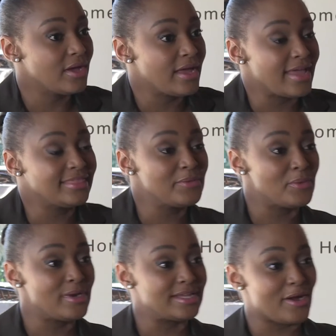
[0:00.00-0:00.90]
I think we
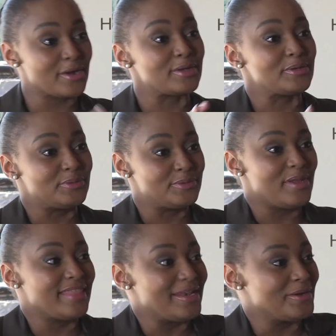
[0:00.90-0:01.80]
want to conclude
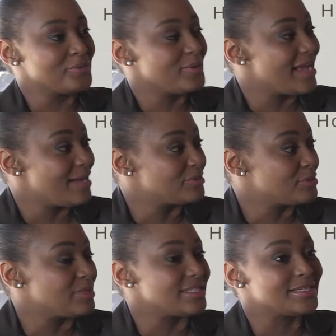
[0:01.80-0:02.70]
on that note when it comes to
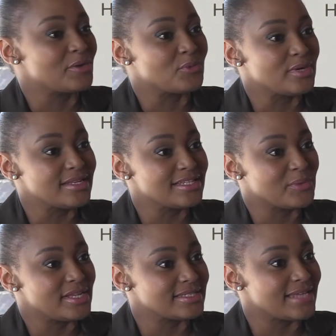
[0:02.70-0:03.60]
political will, as
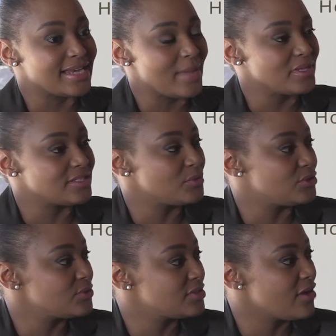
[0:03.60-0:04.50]
well as the dynamics that we
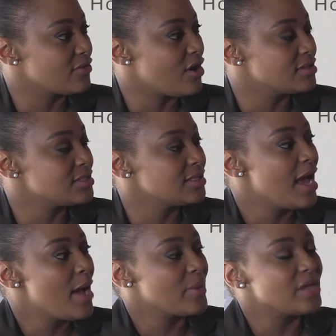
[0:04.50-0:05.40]
do see on the continent.
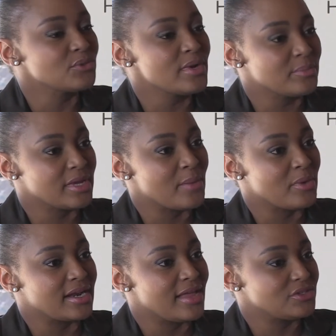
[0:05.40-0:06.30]
But I do want to pick up
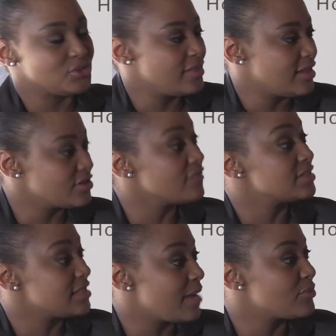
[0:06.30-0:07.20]
on another trend that's
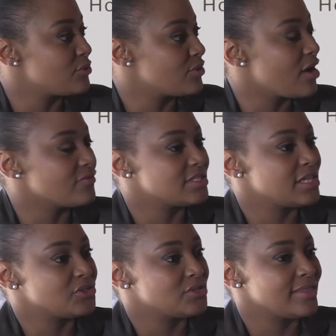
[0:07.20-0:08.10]
obviously come through the
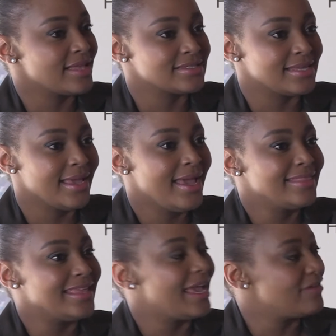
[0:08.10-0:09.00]
conversation, and that's
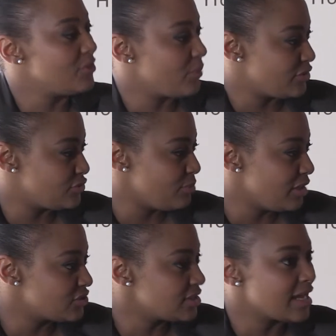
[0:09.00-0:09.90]
the heavyweights. You
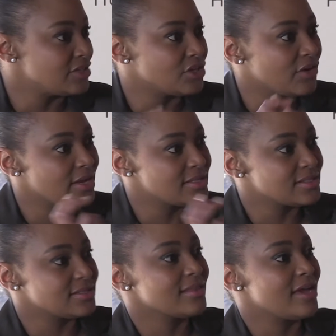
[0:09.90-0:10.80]
mentioned the Nigerias,
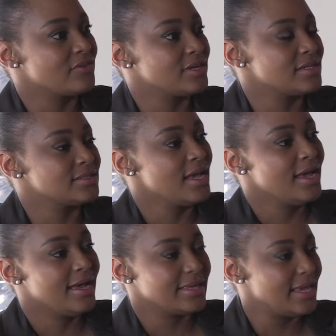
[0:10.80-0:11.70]
the South Africas.
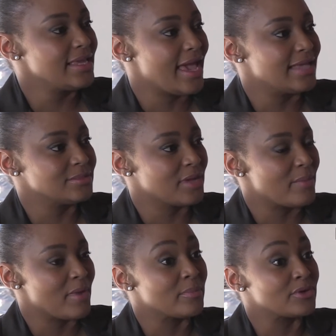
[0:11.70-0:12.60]
Kenya hasn't
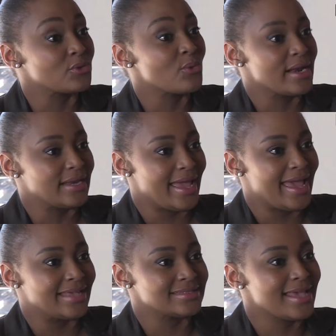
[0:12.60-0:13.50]
come up, but Rwanda
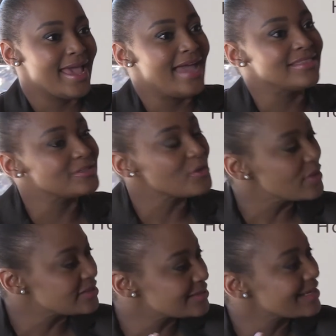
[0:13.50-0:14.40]
has. And there's
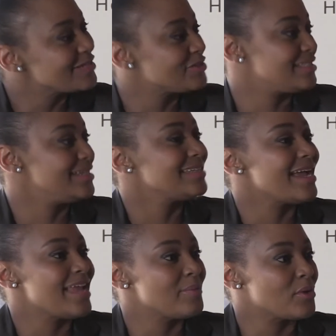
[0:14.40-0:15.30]
always this interesting
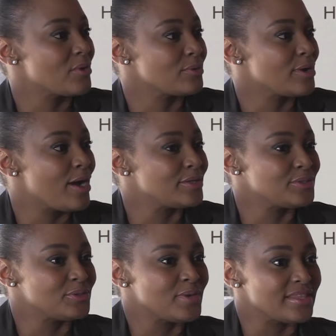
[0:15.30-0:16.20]
dynamic with regard
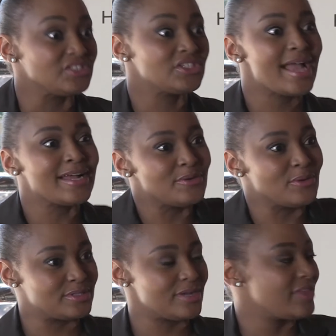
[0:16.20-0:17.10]
to the
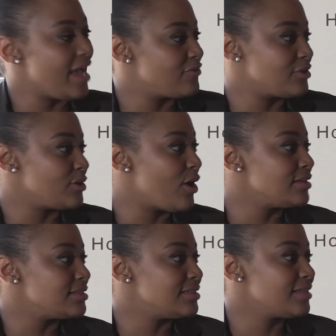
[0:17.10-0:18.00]
juggernauts of the African
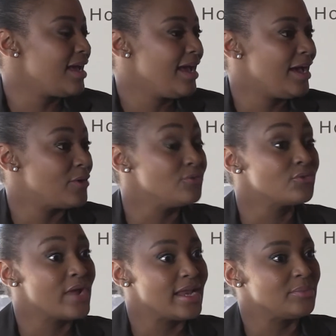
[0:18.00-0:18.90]
continent who've
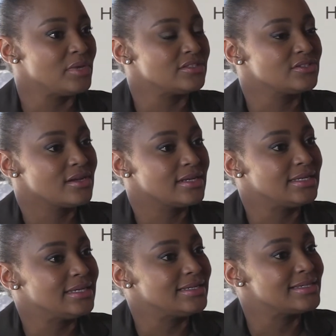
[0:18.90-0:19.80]
really been solid
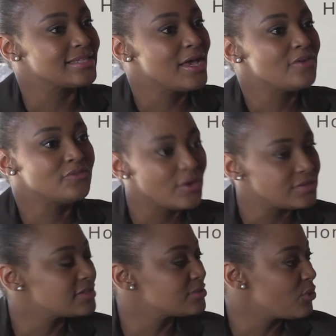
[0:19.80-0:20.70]
leaders
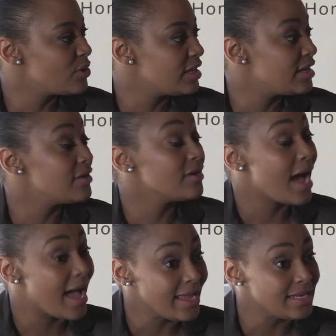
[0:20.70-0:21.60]
versus smaller,
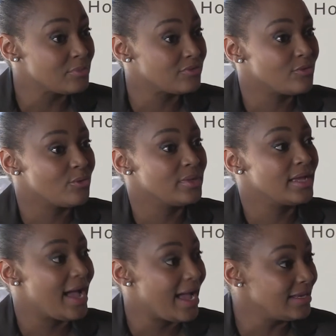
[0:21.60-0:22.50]
highly performing,
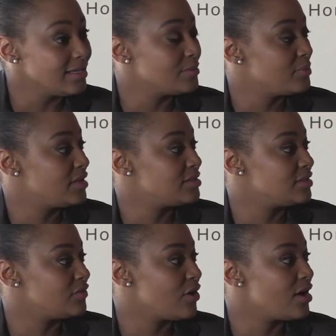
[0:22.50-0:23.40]
highly
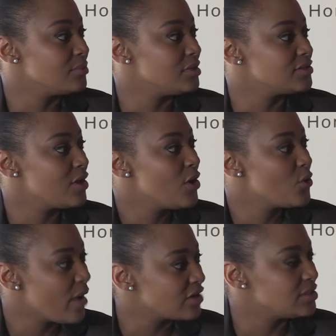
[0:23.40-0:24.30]
competitive economies
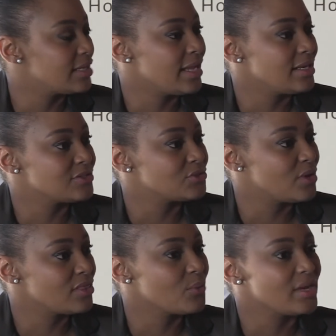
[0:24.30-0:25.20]
who are actually gaining strength.